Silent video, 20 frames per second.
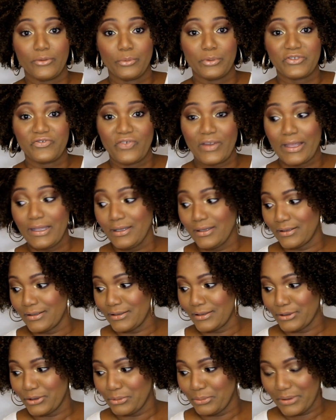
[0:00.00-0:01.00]
was flaking
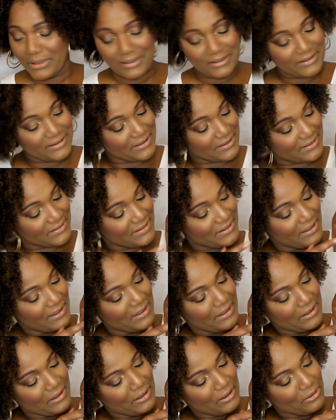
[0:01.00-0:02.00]
a little bit.
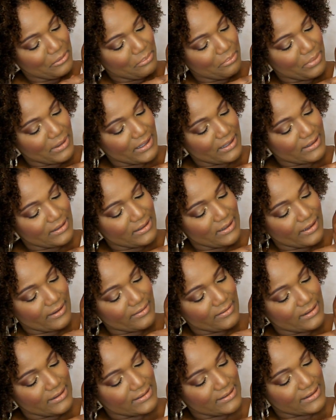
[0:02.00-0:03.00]
But
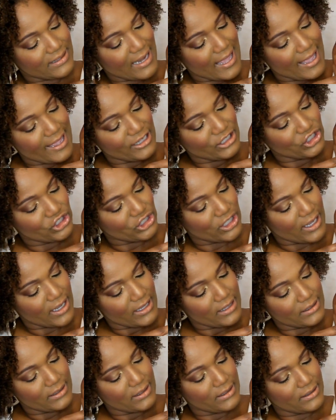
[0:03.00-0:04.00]
yeah, this last
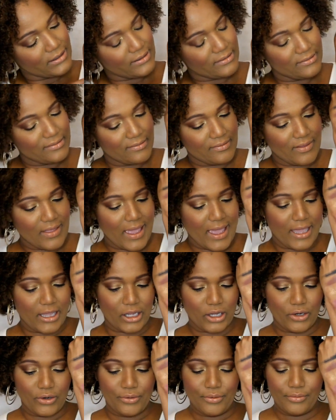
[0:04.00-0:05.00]
shade is
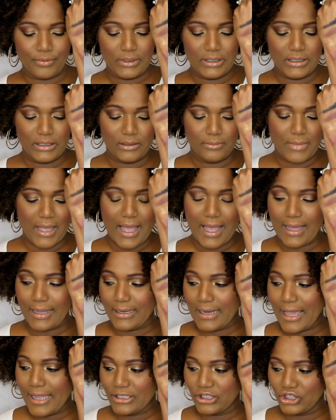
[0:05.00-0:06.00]
that cream
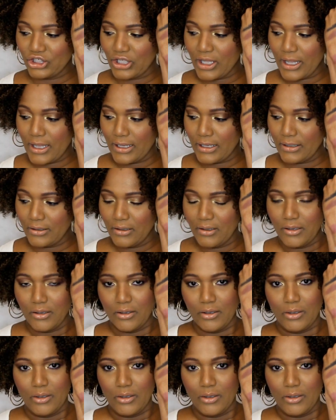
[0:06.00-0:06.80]
highlight shade,